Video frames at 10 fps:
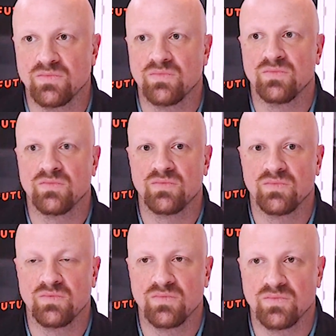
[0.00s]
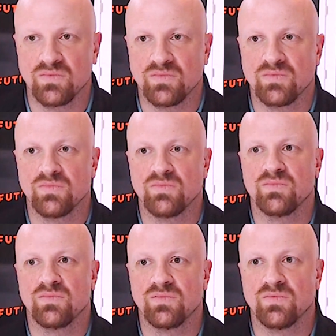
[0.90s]

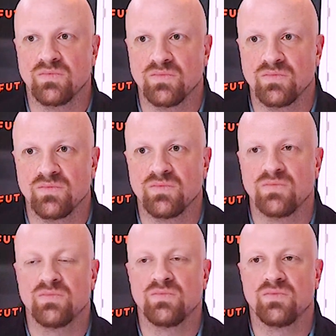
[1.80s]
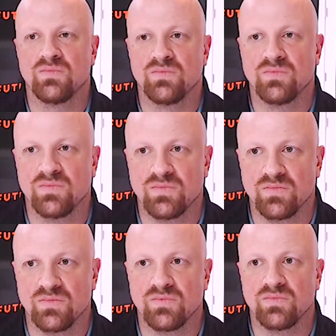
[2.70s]

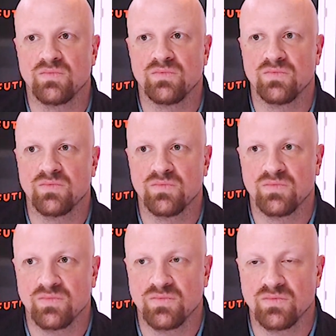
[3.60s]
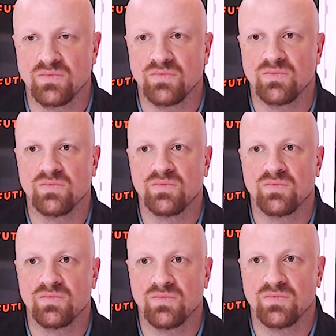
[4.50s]

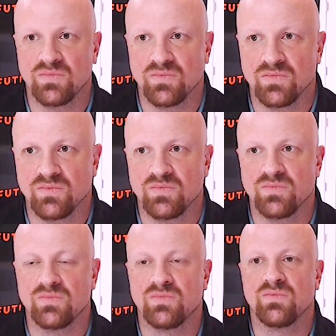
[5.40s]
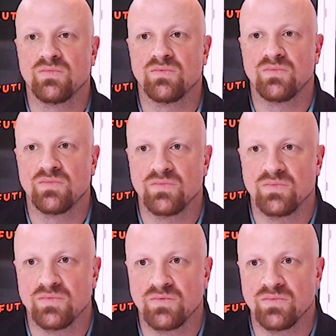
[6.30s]

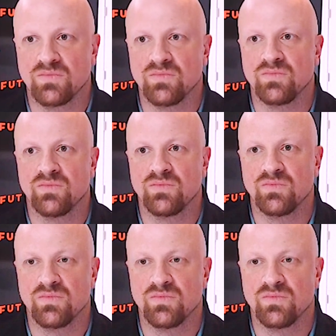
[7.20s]
(silent)